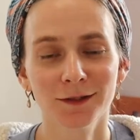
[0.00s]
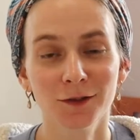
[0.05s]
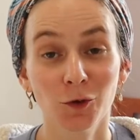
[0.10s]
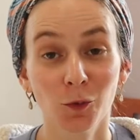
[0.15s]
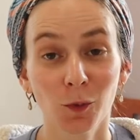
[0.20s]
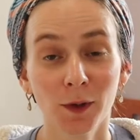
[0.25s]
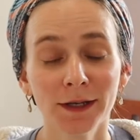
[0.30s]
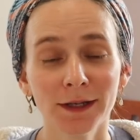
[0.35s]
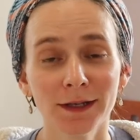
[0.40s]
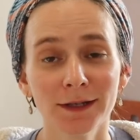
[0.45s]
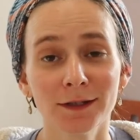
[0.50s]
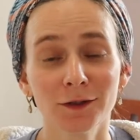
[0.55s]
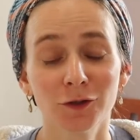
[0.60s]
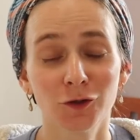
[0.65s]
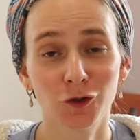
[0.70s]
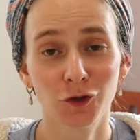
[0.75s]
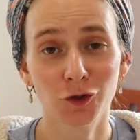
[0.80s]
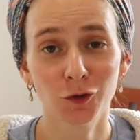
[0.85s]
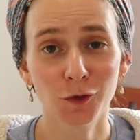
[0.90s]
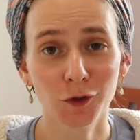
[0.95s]
So what is the
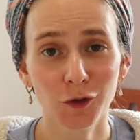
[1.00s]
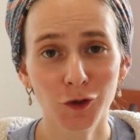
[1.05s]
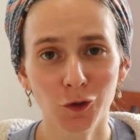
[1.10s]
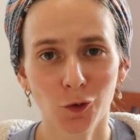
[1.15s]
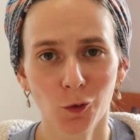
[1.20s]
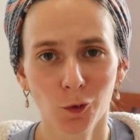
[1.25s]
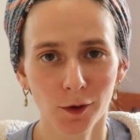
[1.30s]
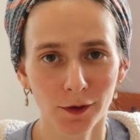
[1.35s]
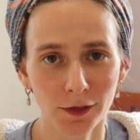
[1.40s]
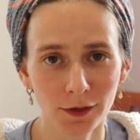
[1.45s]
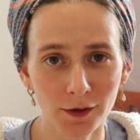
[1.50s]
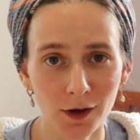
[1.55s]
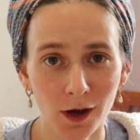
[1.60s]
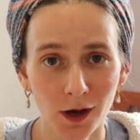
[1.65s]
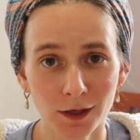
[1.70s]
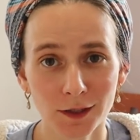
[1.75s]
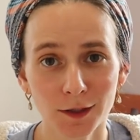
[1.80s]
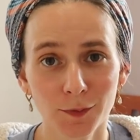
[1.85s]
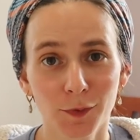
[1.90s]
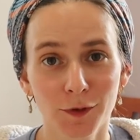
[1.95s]
Jewish
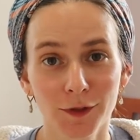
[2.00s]
Orthodox